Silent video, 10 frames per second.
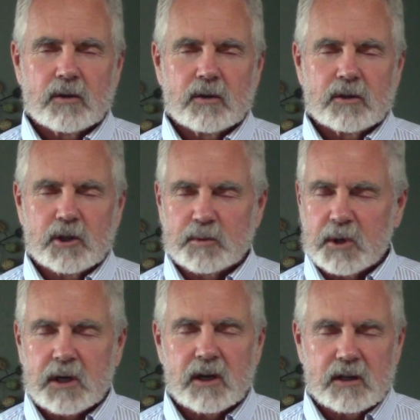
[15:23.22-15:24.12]
just
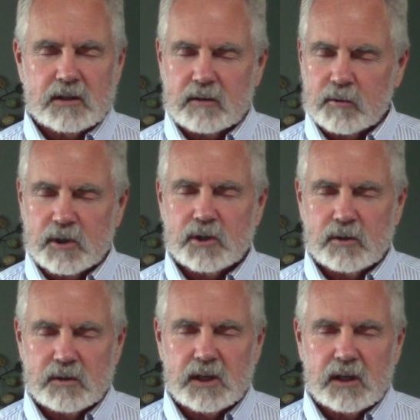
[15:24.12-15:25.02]
because of what
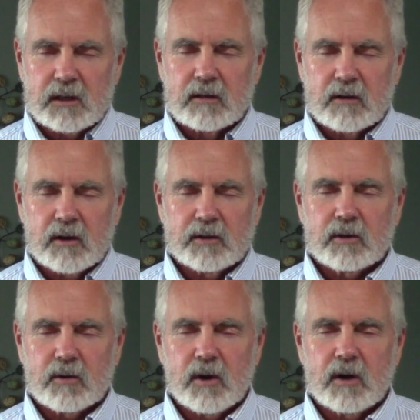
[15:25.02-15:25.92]
you did on the
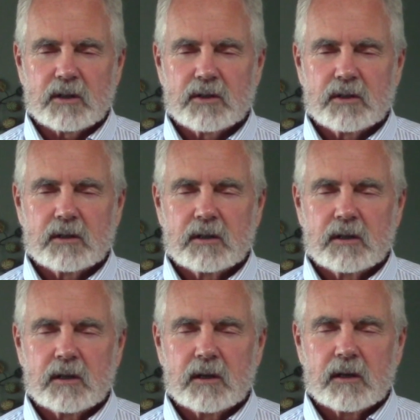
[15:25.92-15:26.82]
cross.
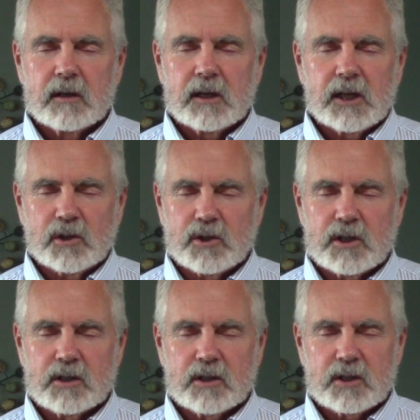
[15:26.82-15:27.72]
In
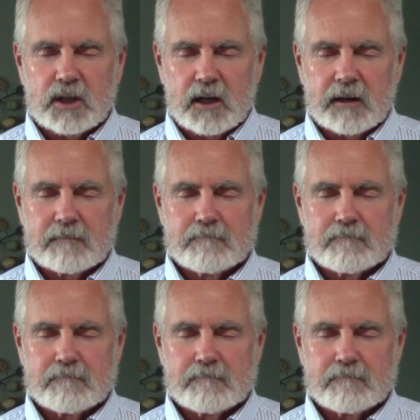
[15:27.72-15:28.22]
Jesus' name,